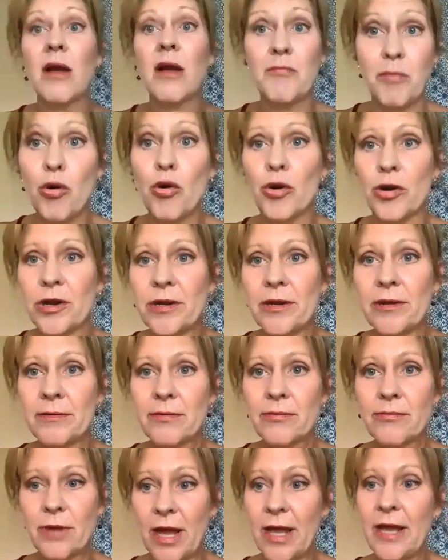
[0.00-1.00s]
boring,
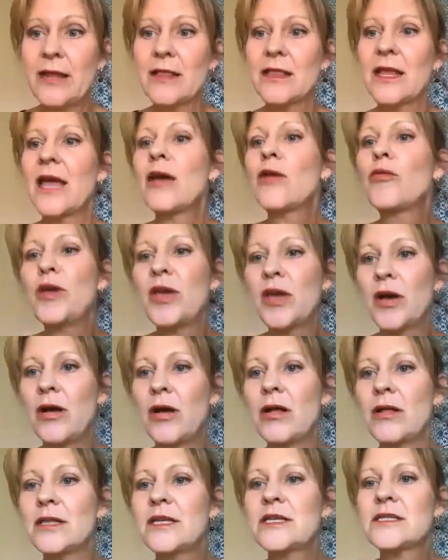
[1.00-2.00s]
right? Like, we
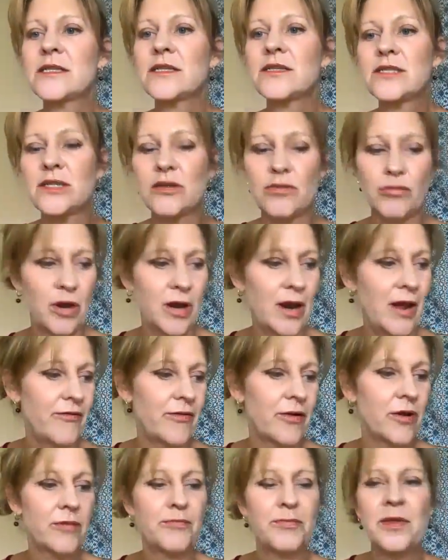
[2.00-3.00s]
all listen to
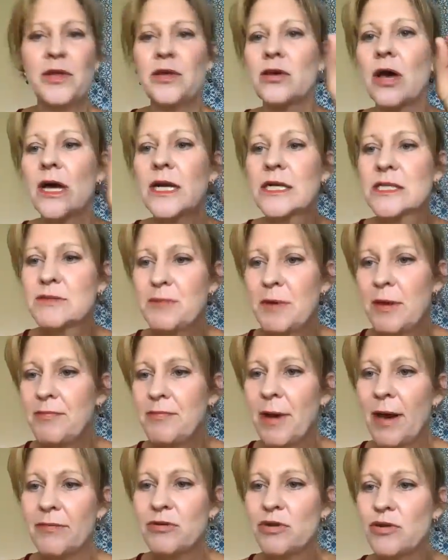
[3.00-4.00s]
whatever, Bill Cosby,
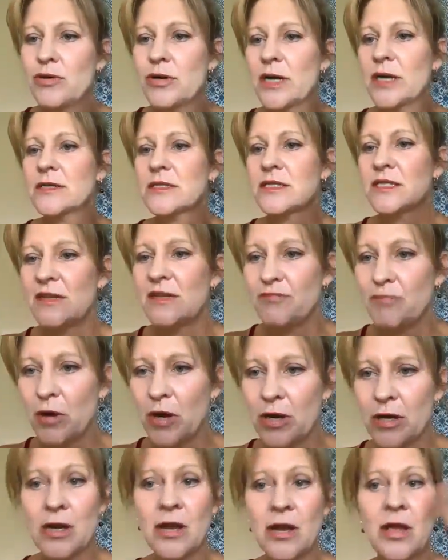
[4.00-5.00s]
Bob Newhart, Steve
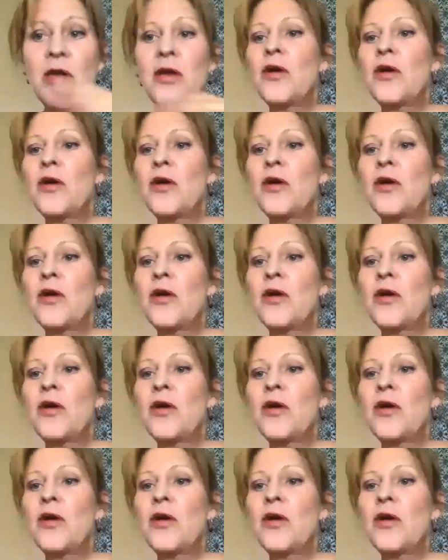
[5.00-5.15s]
Martin.